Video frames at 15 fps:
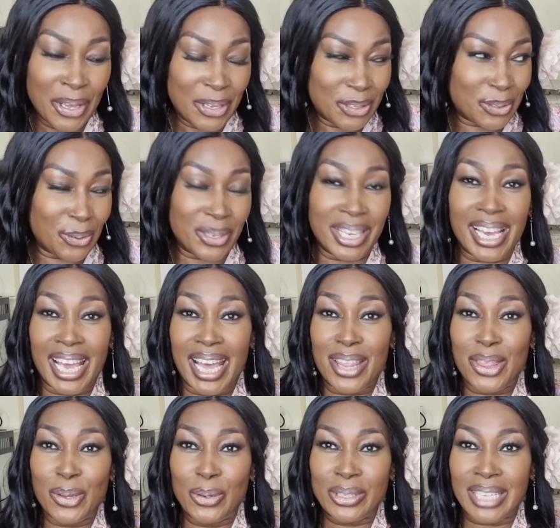So yeah,
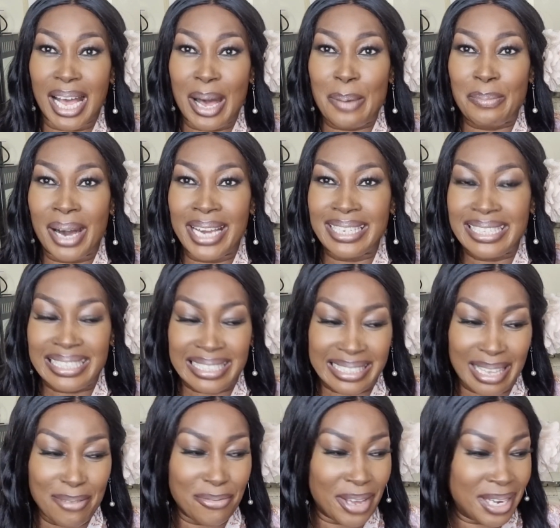those are my
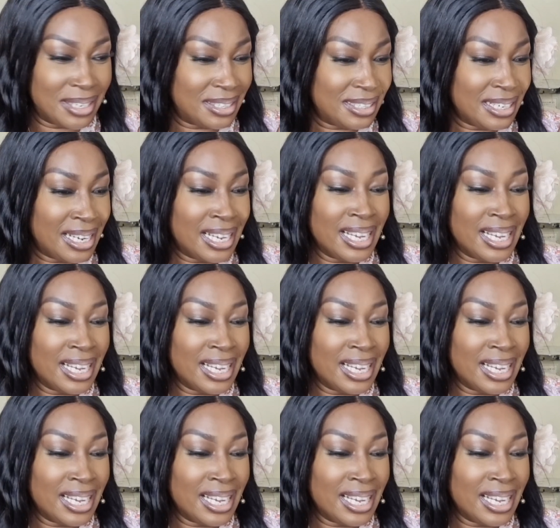seven